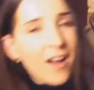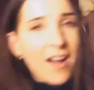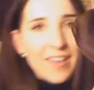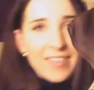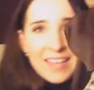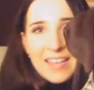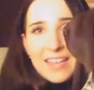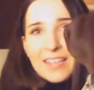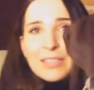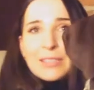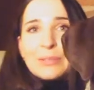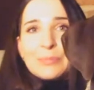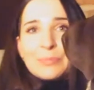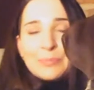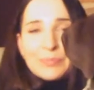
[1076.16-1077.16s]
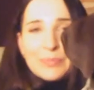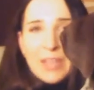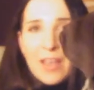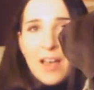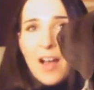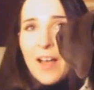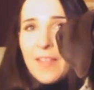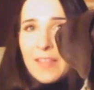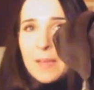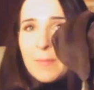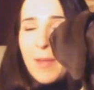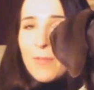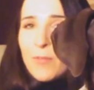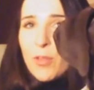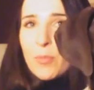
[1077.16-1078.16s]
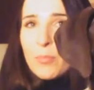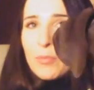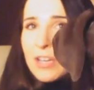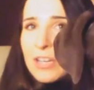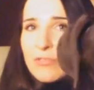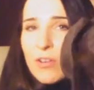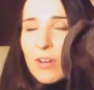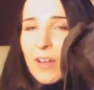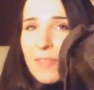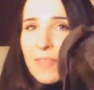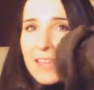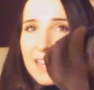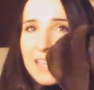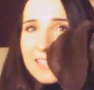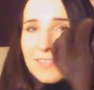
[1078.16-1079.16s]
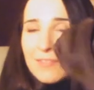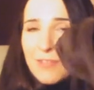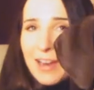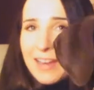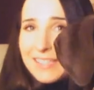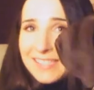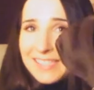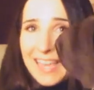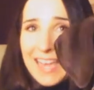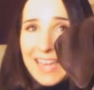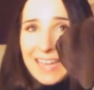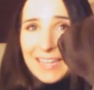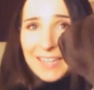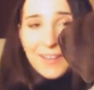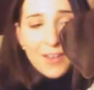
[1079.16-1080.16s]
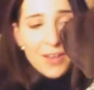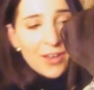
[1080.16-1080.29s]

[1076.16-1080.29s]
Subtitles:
I think I might have got the breed wrong. I think he's a Great Dane,